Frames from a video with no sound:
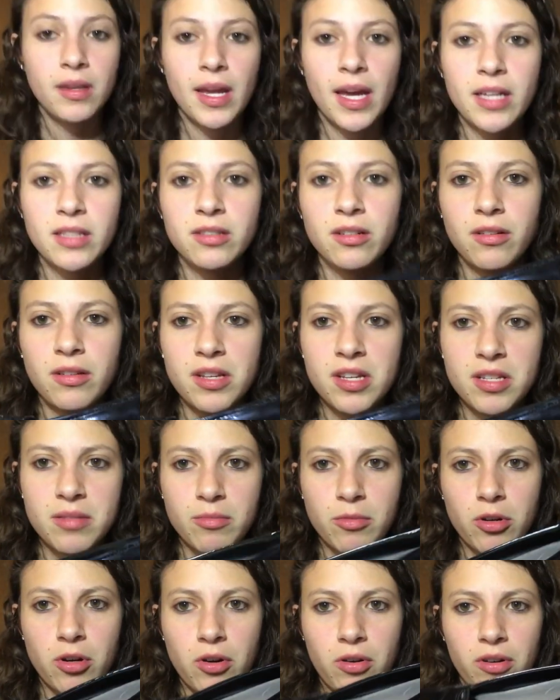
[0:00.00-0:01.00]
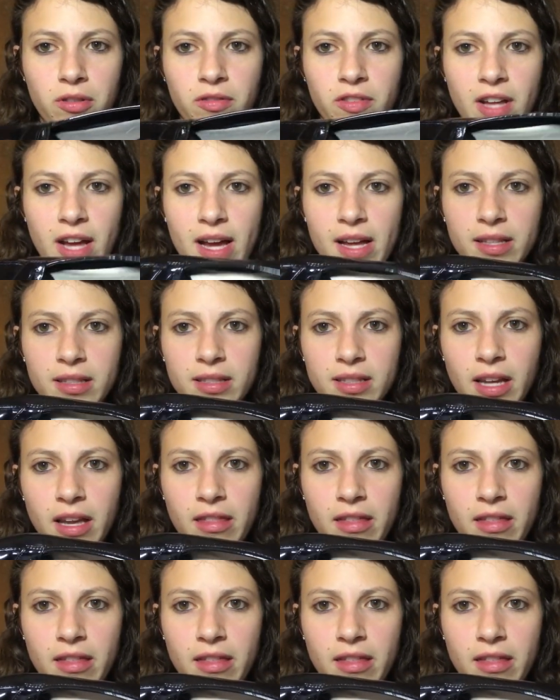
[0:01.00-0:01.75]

Next are these Merona flats.